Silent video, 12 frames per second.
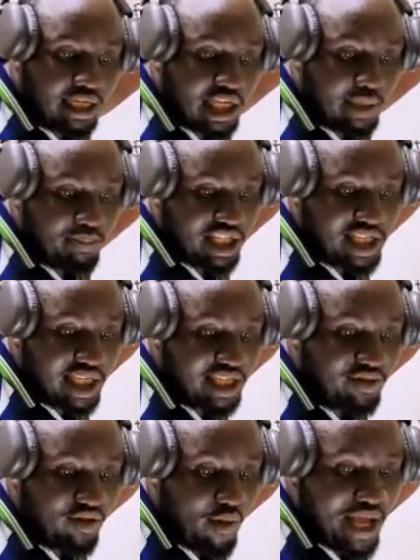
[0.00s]
keep these things
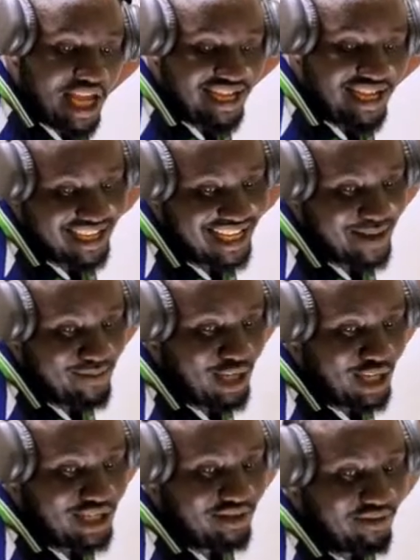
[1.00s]
for me. Keep
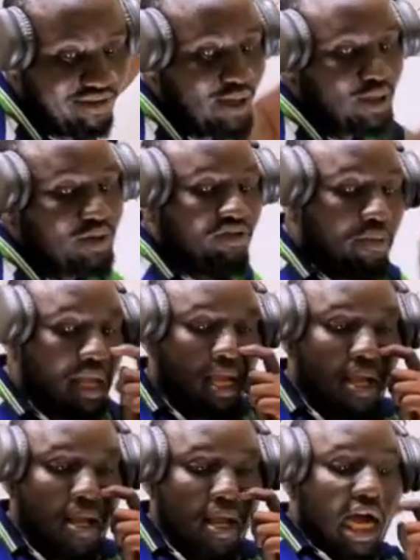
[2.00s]
those values for me.
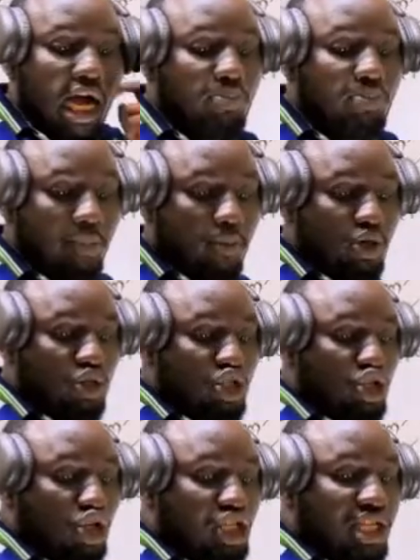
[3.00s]
I hope somebody is
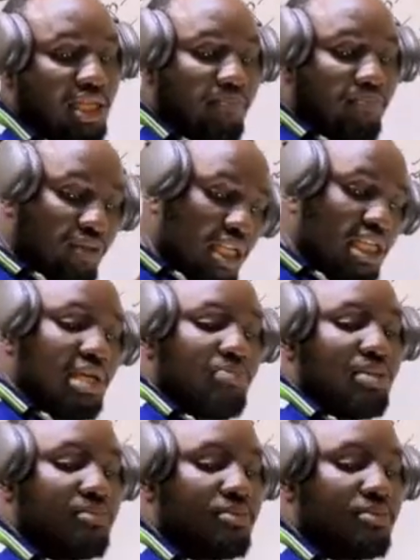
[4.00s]
noting them. Keep them